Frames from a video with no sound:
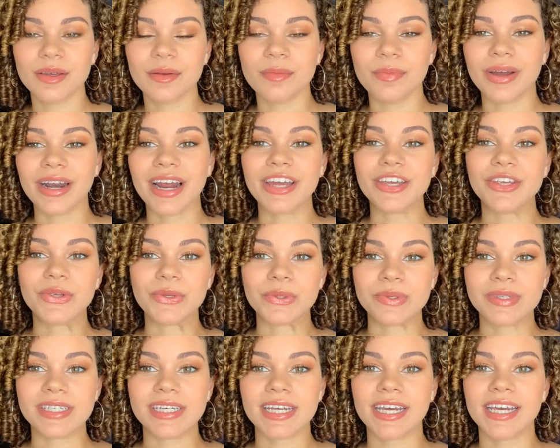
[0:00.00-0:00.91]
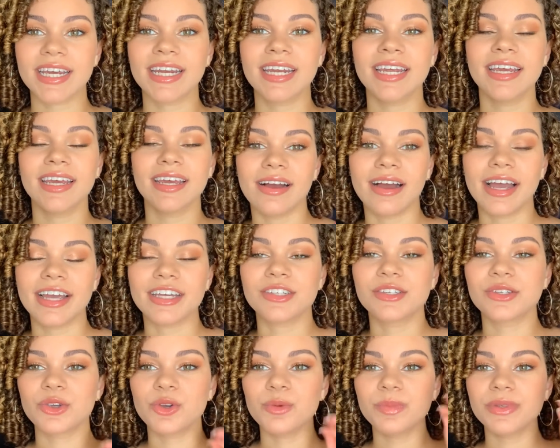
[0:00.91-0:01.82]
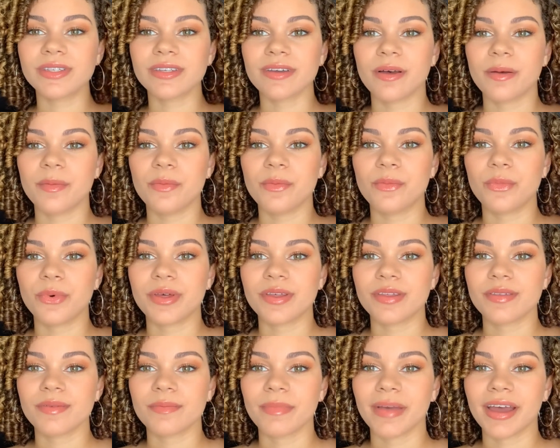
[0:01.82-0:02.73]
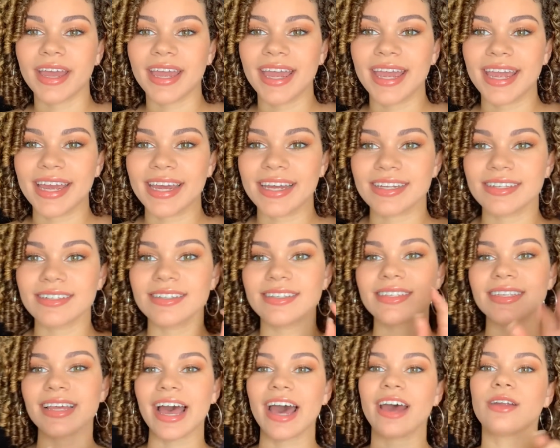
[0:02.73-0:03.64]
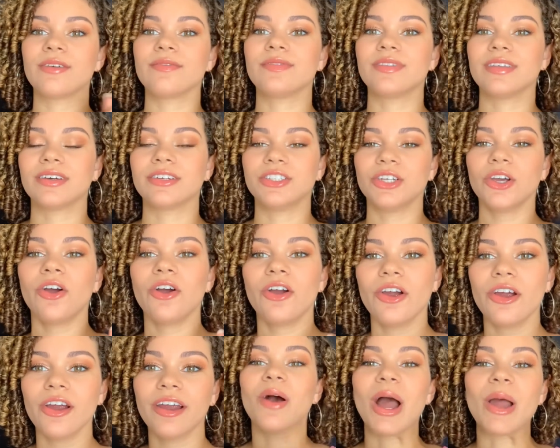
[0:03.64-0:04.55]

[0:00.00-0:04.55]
but I used it. I scooped some with my hands out of the jar.